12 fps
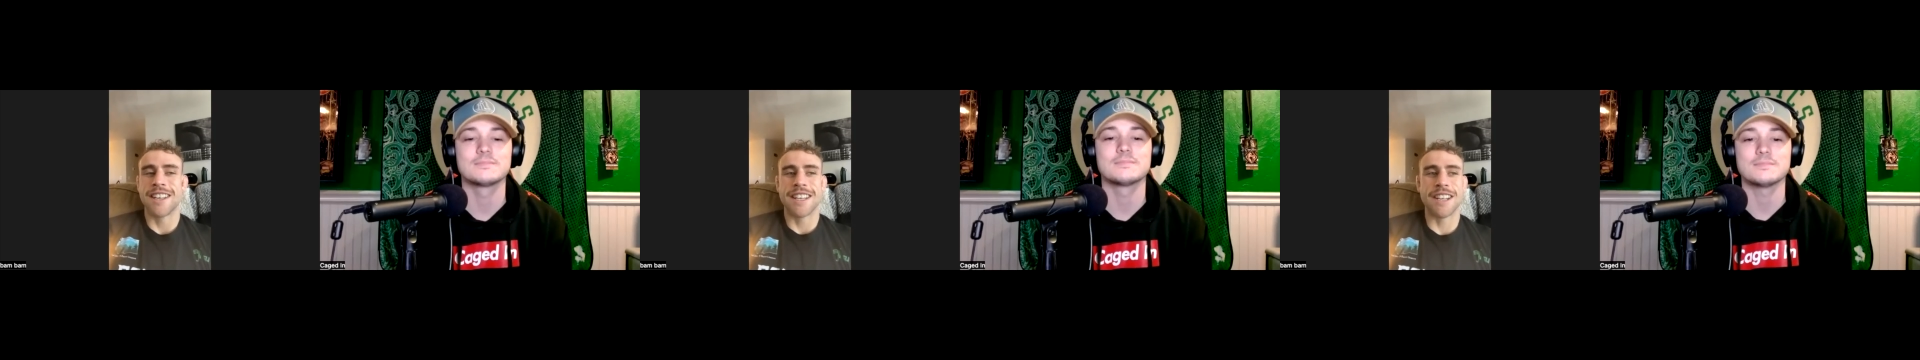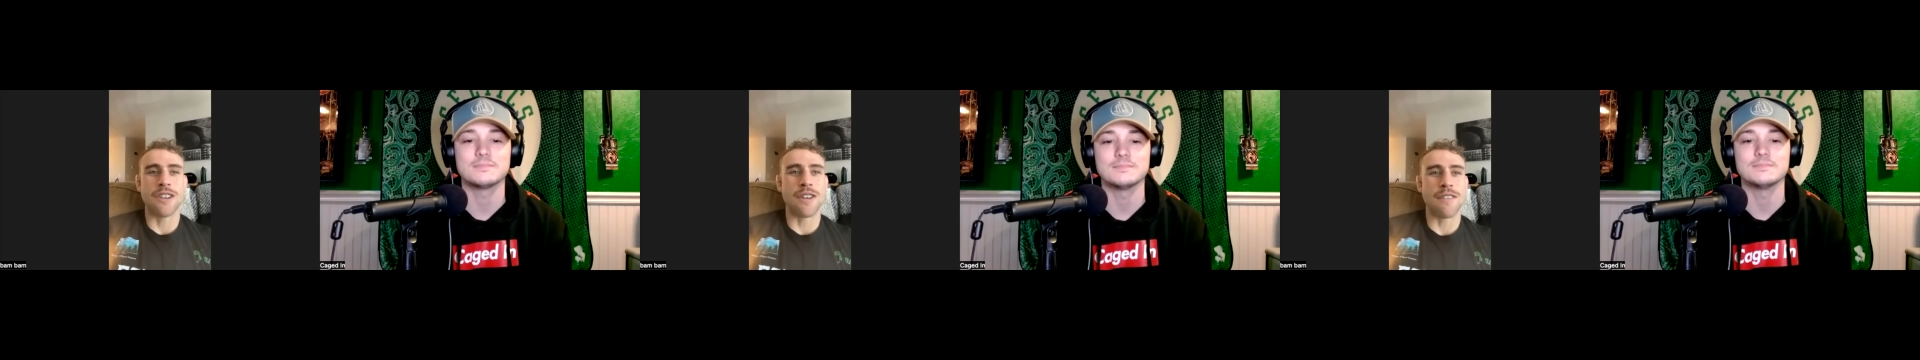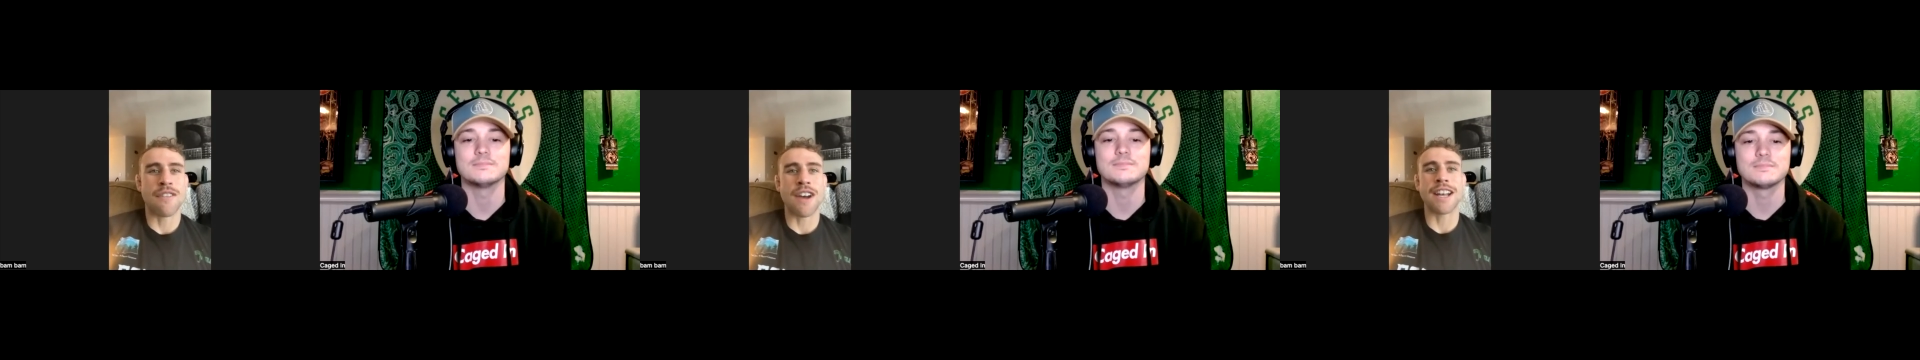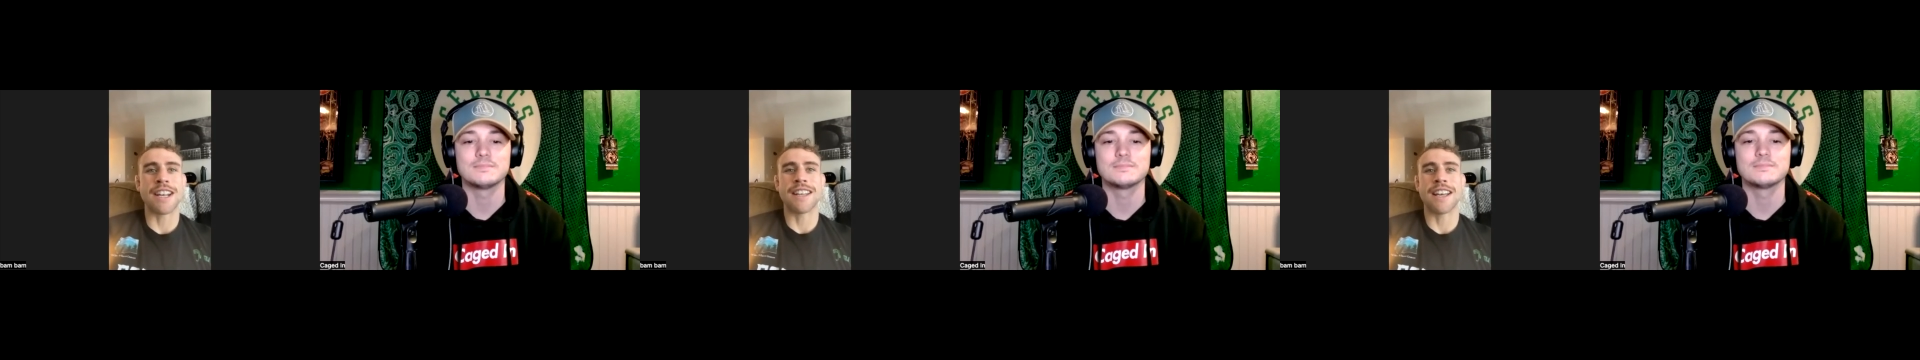Speaker 1: you know, and
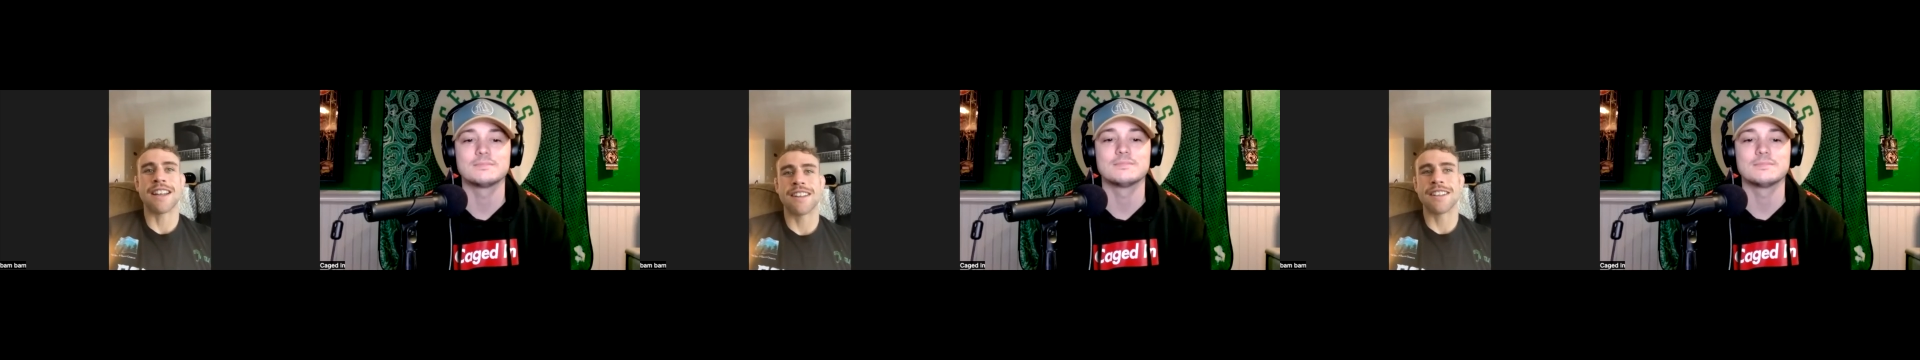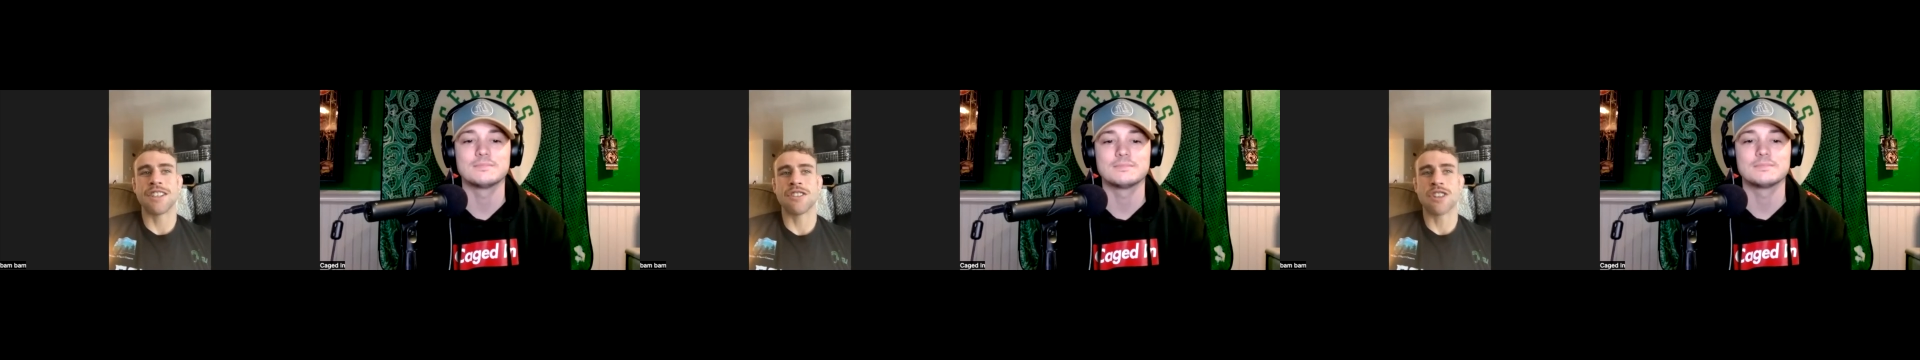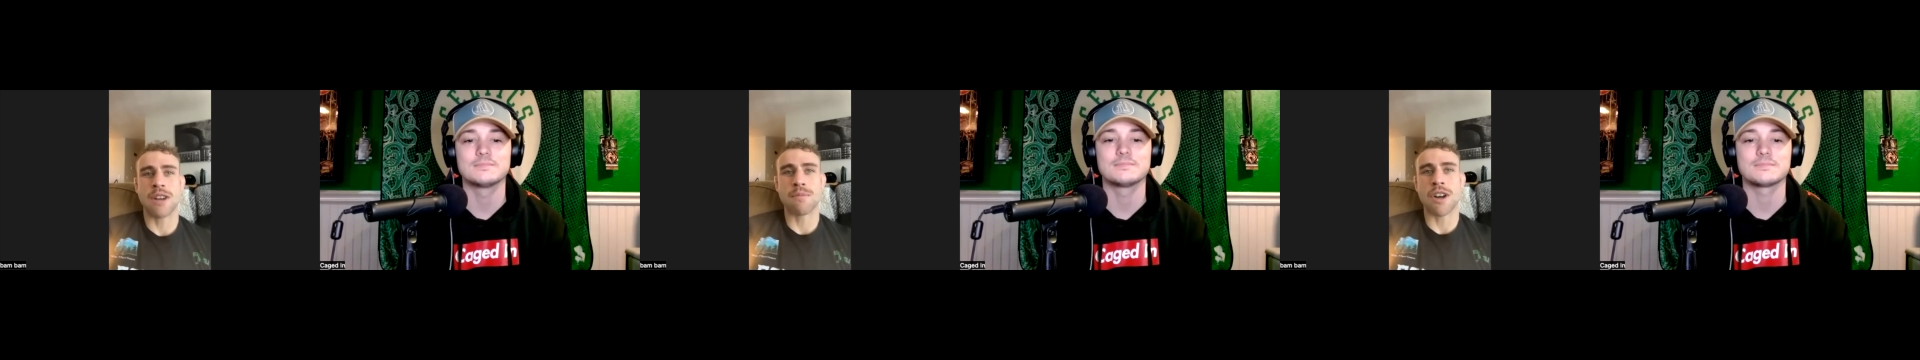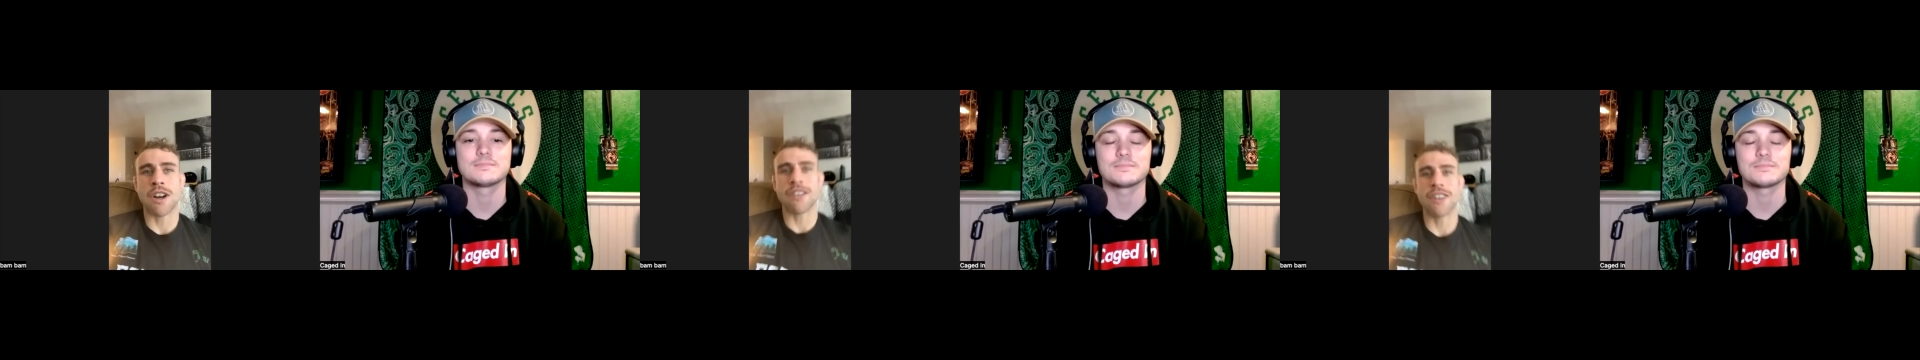finding that, you know,
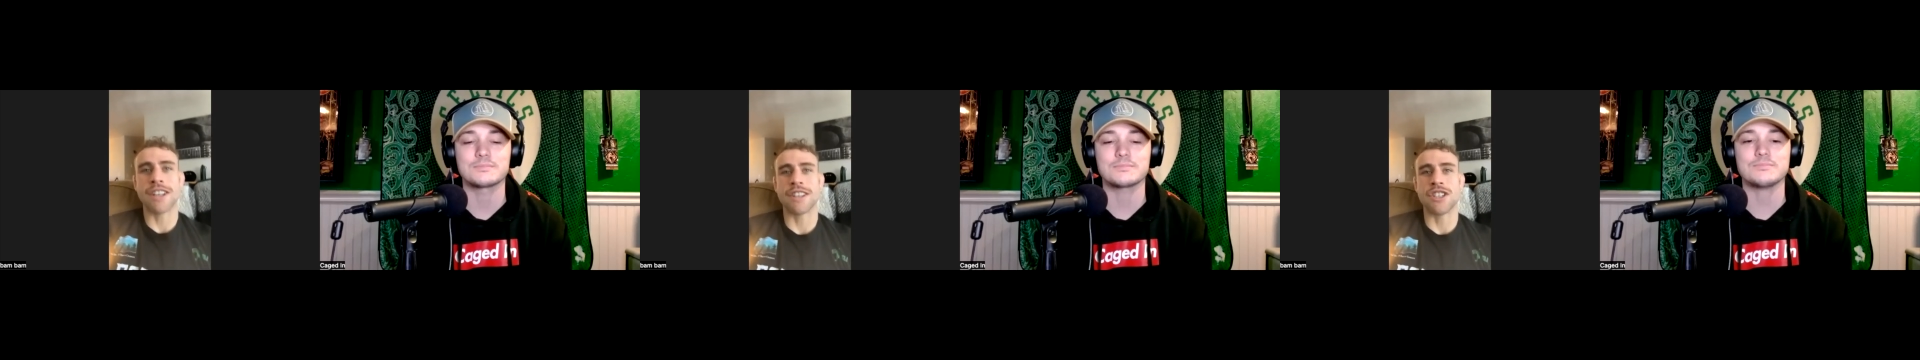camaraderie in the